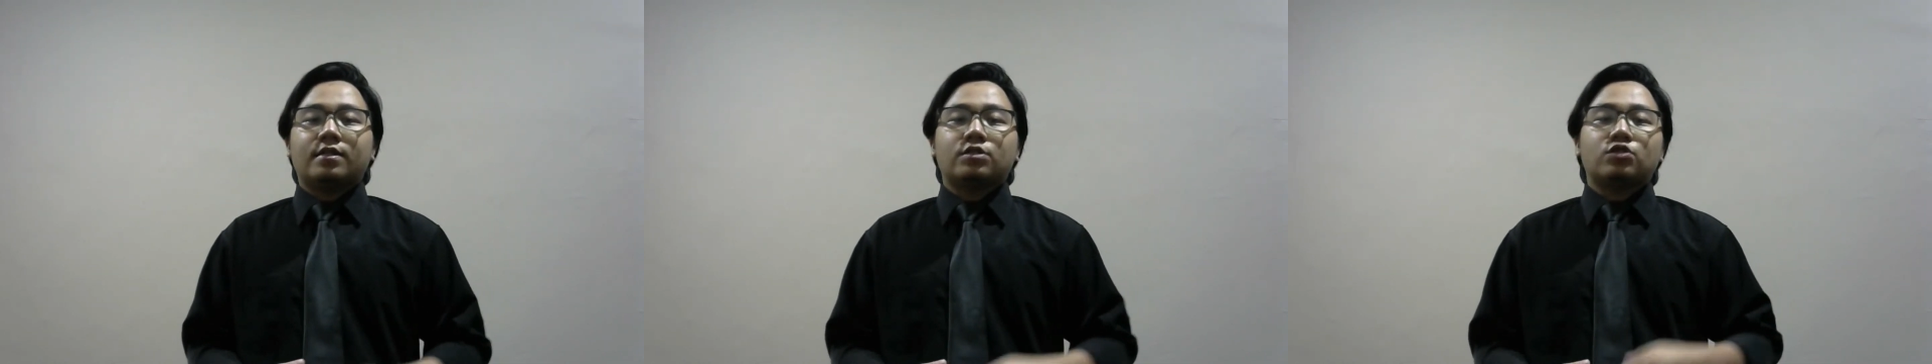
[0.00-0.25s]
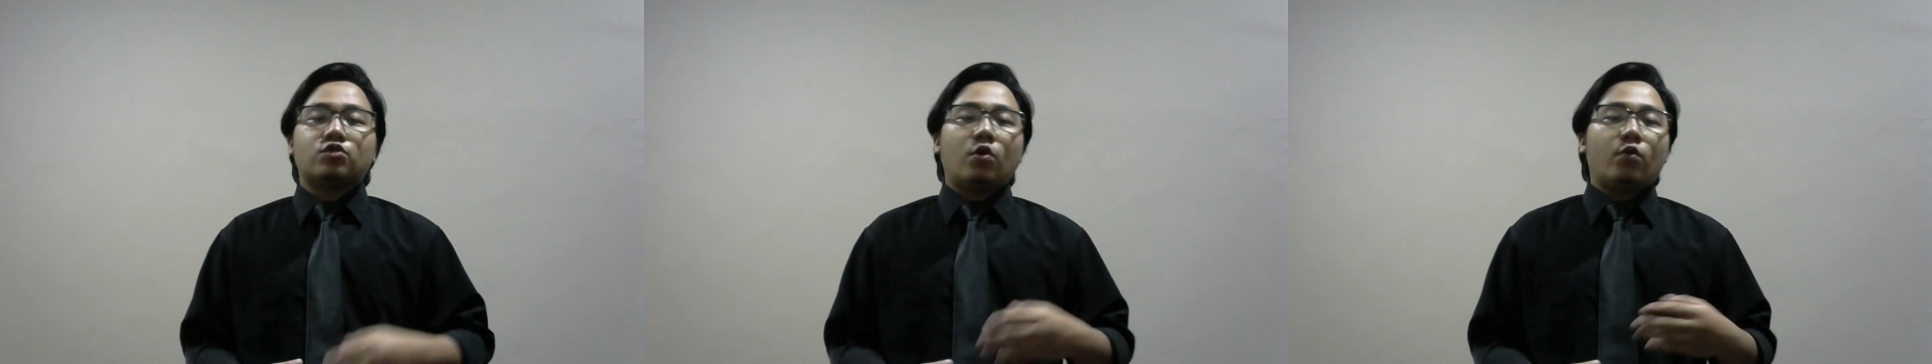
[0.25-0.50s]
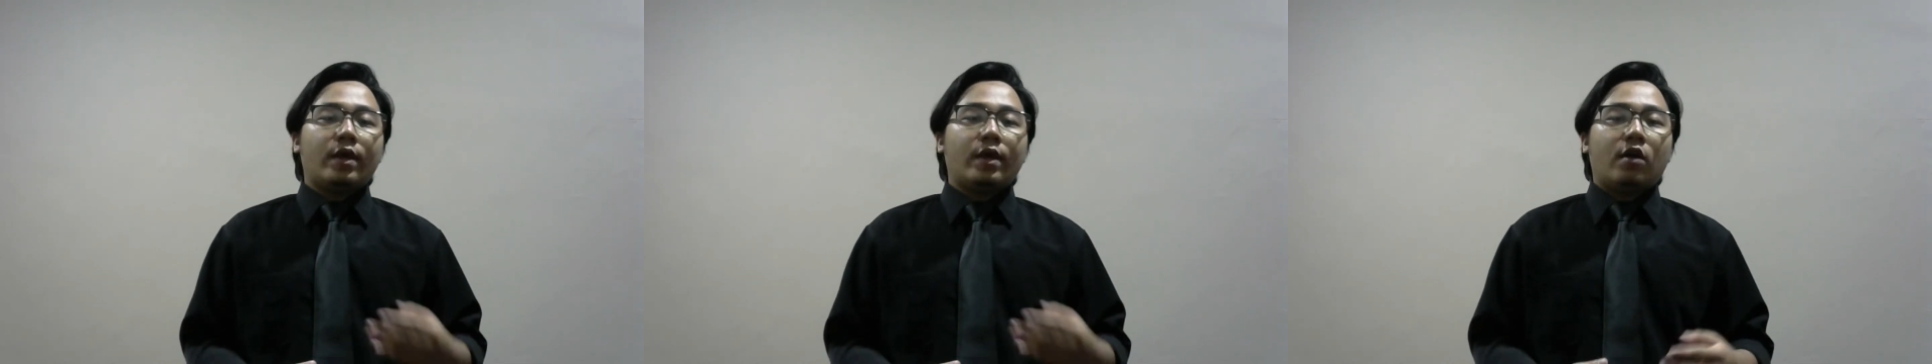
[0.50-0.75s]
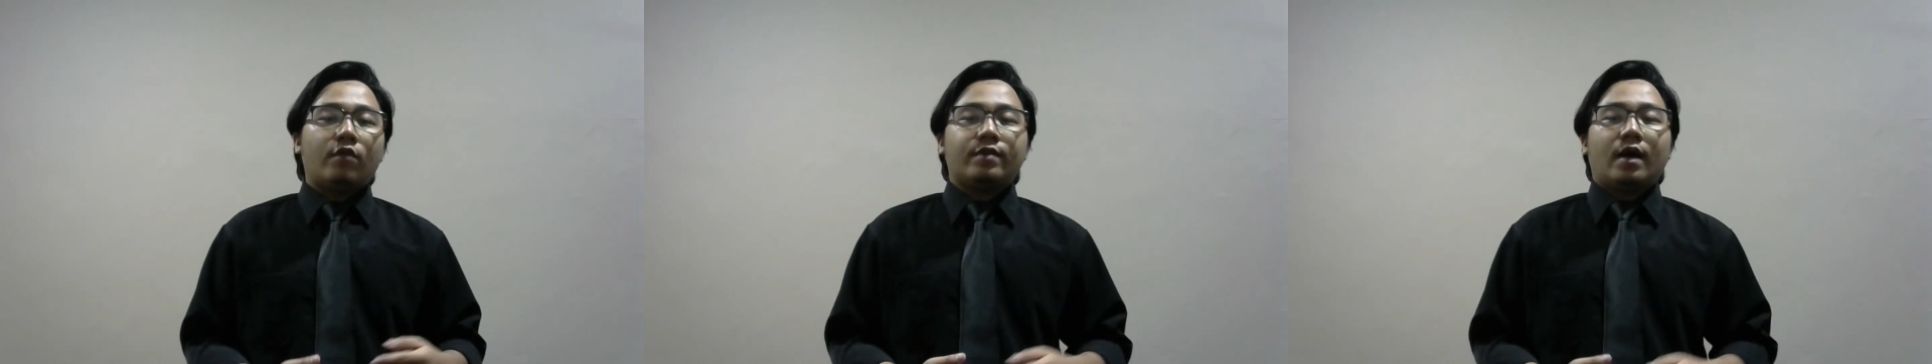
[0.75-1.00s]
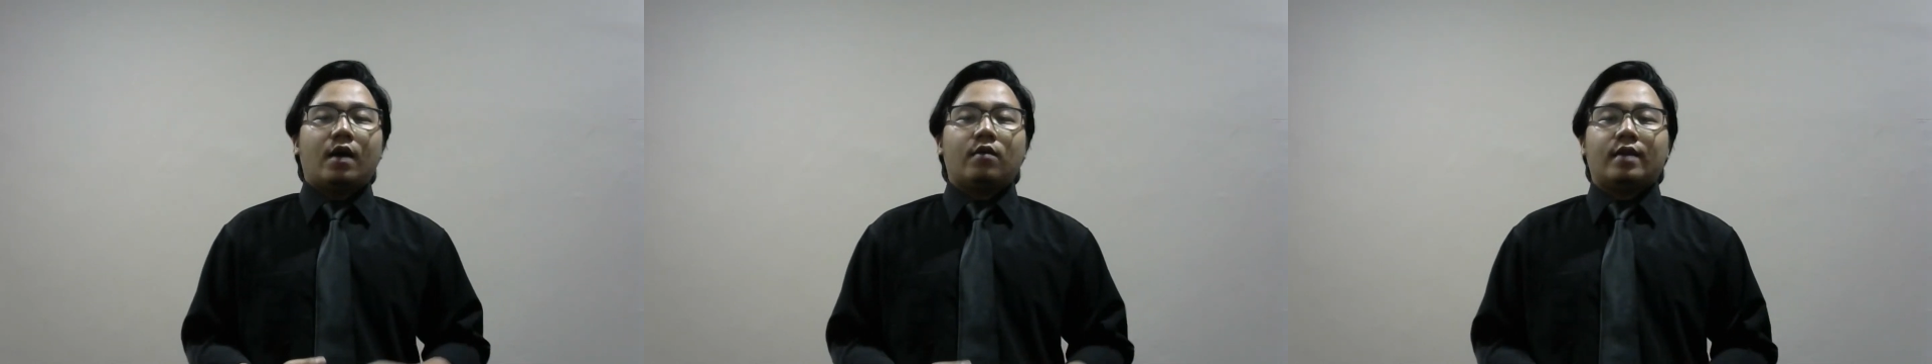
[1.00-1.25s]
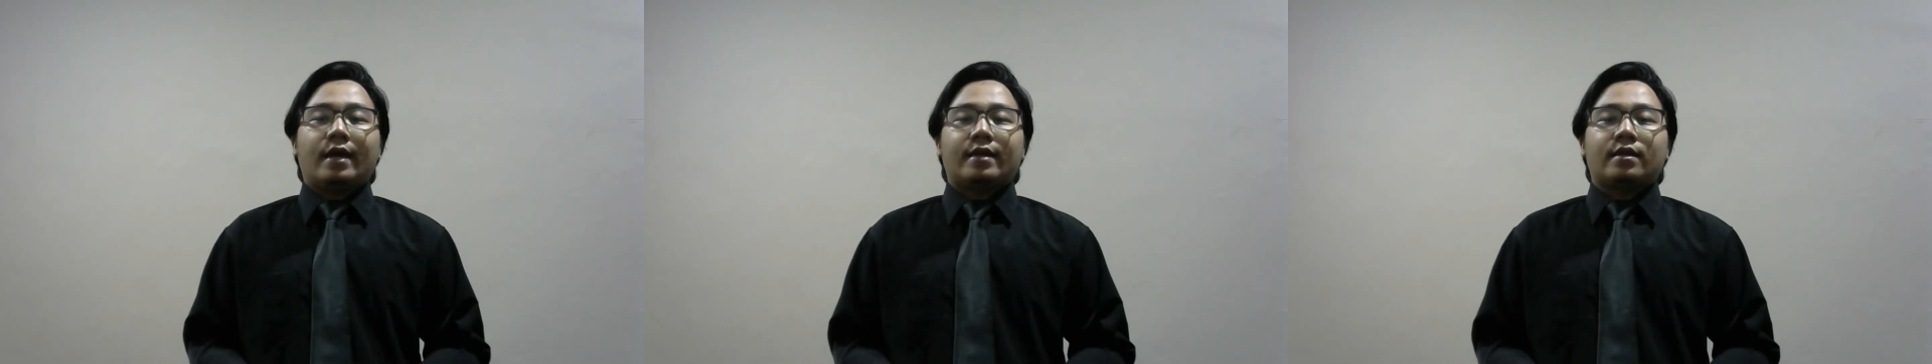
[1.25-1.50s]
the stroke weight of the
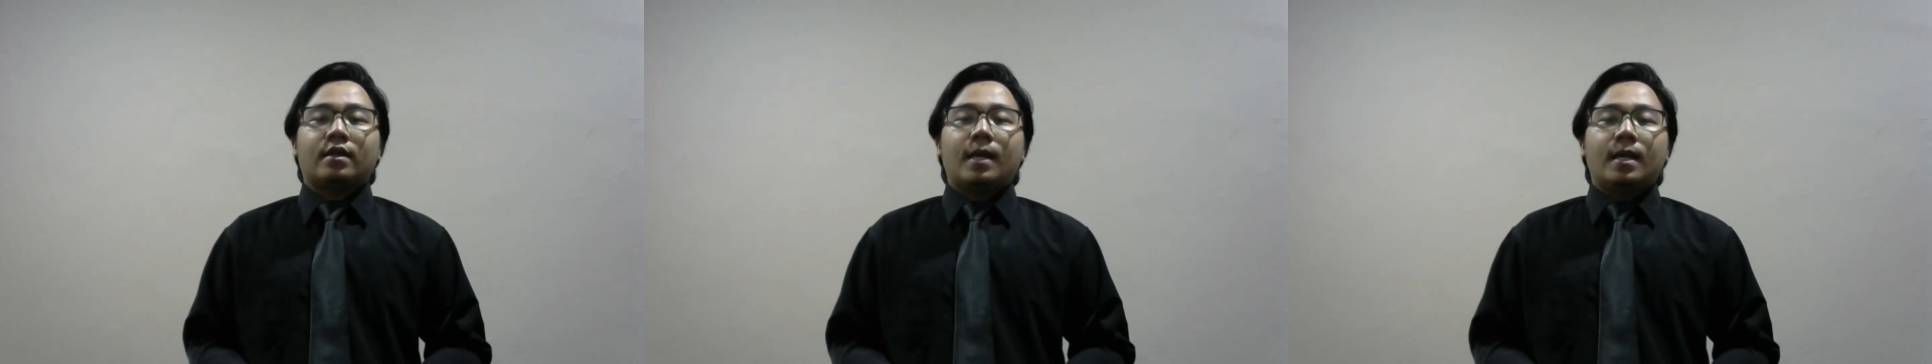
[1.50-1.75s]
outline.